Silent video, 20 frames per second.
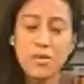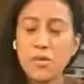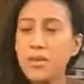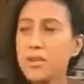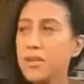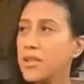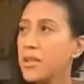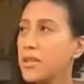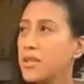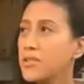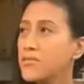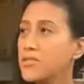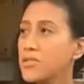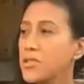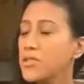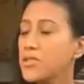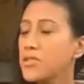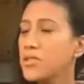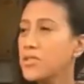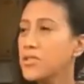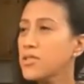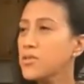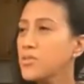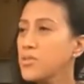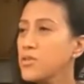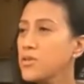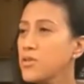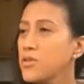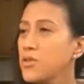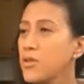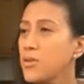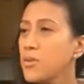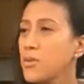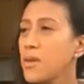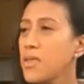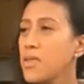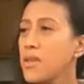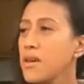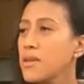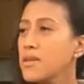what kind of dessert would go
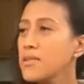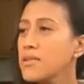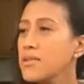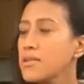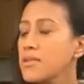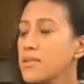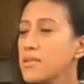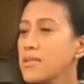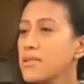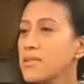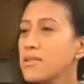with this.